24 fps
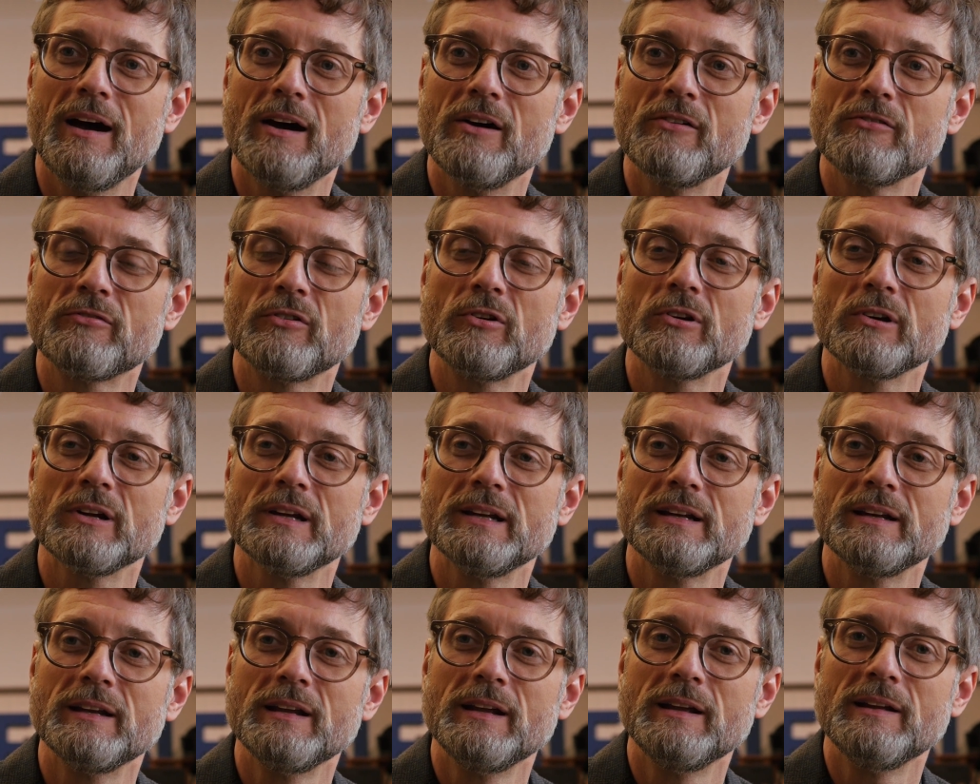for
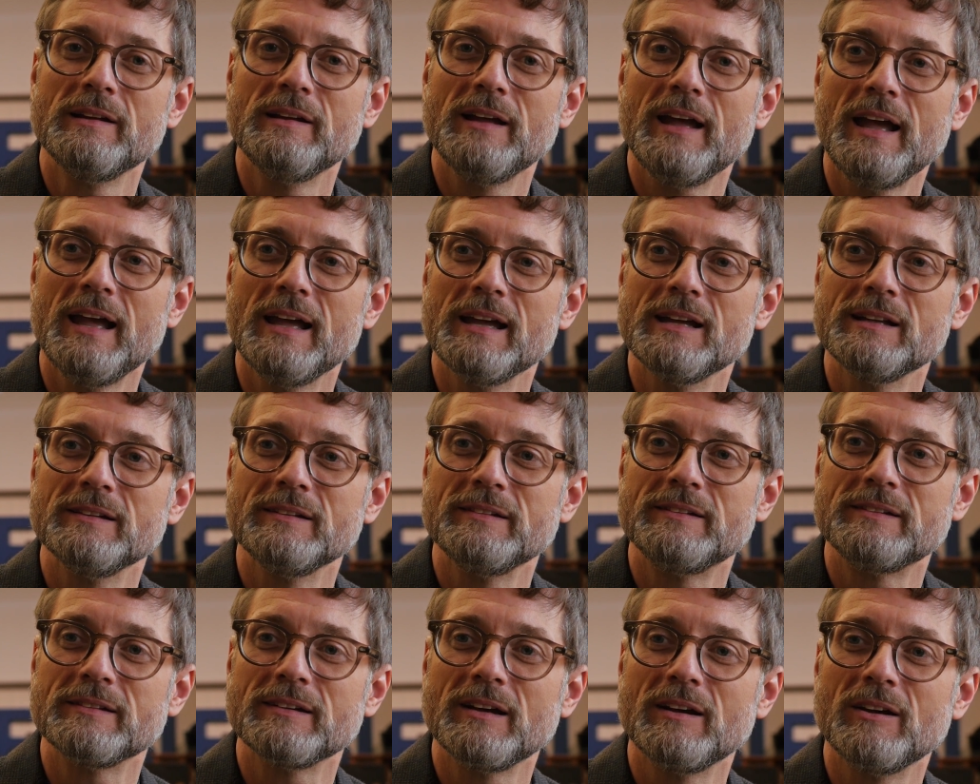it.
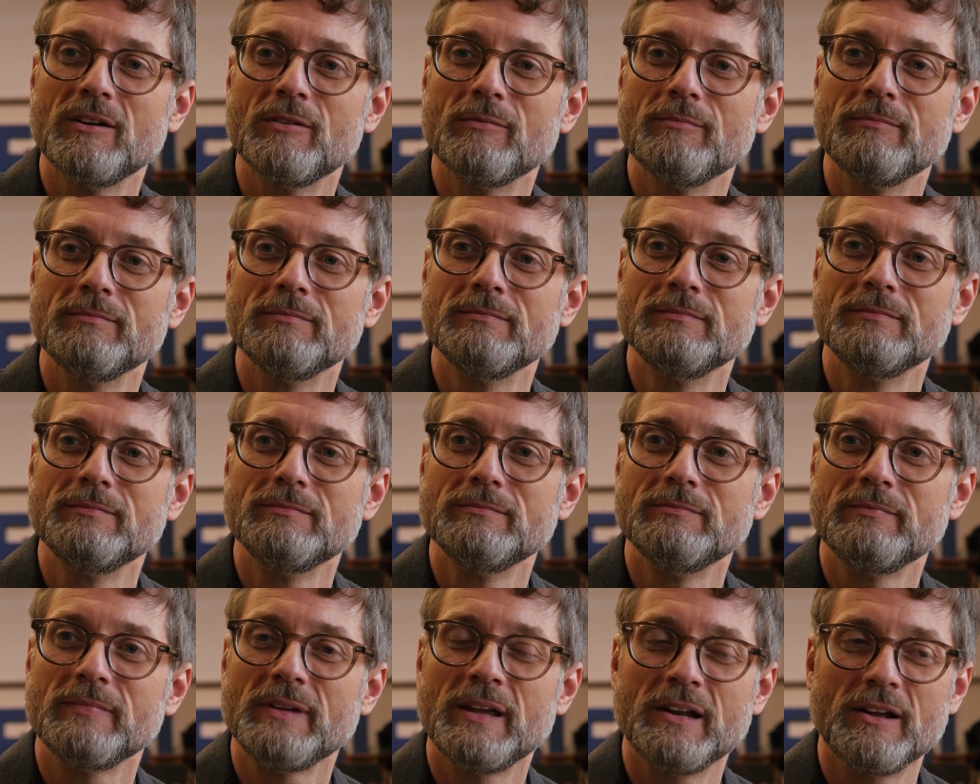And
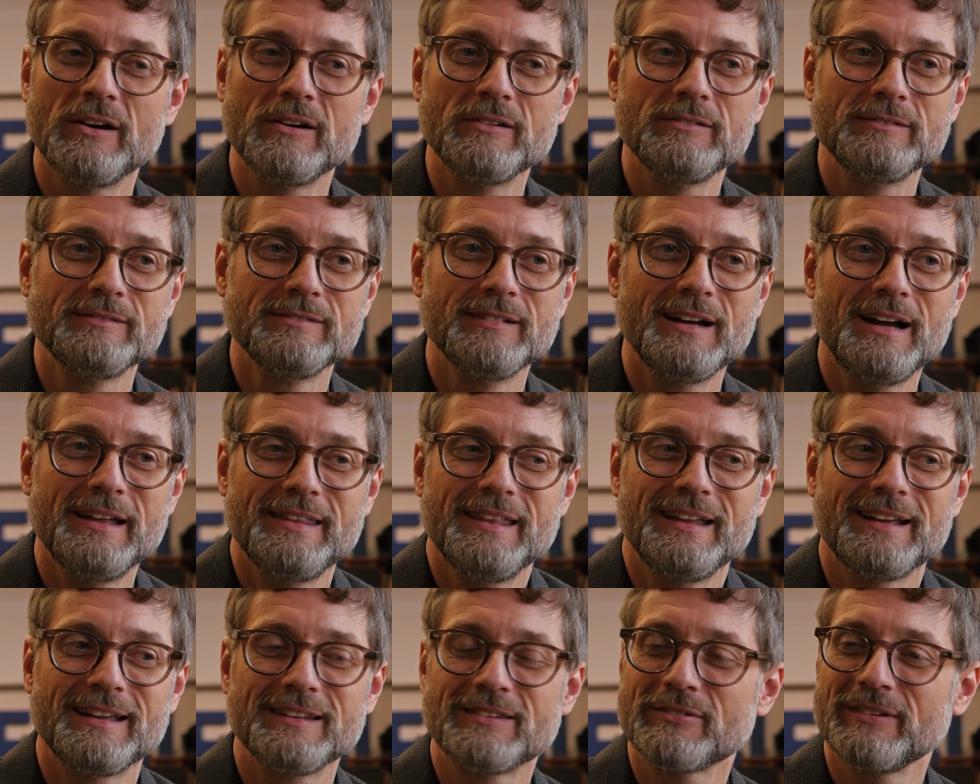I
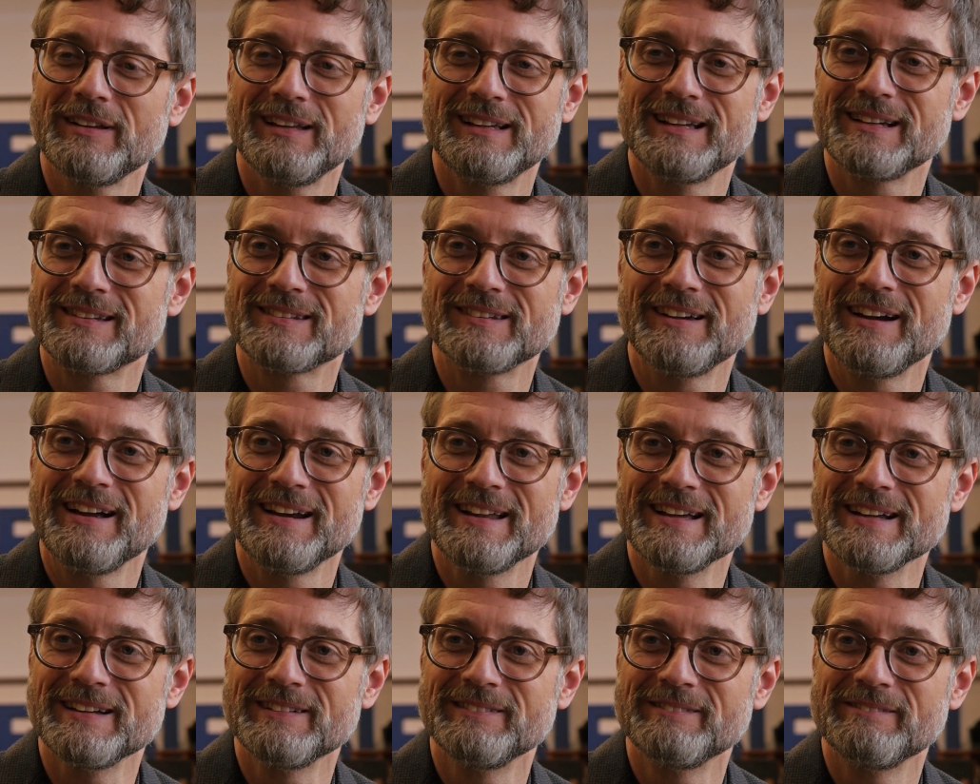think it's really
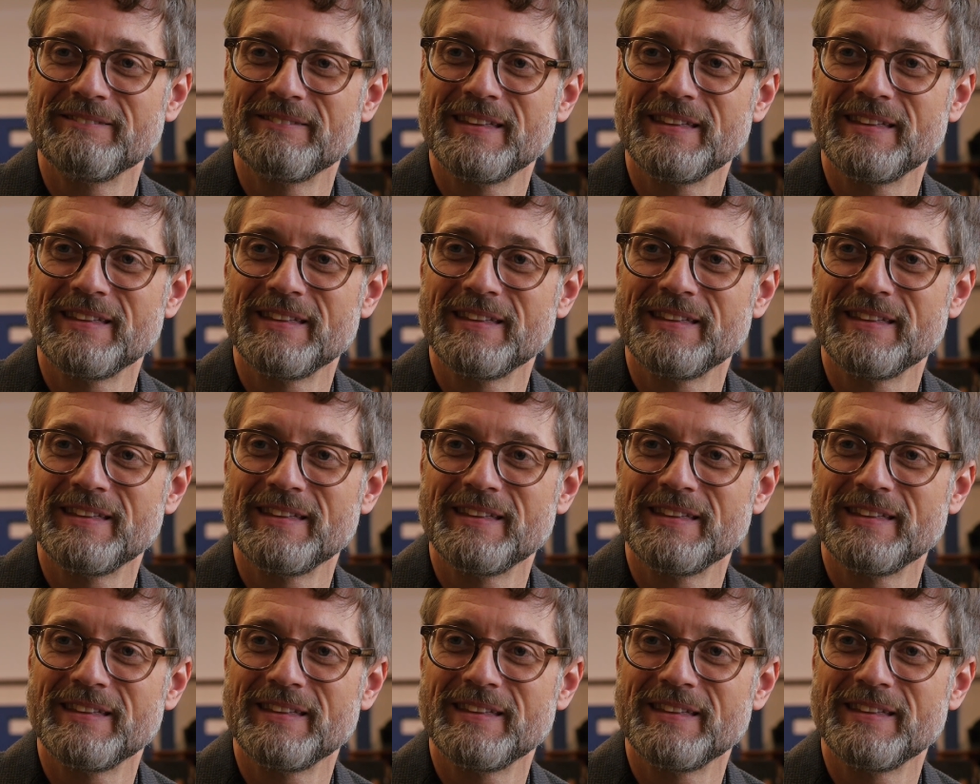exciting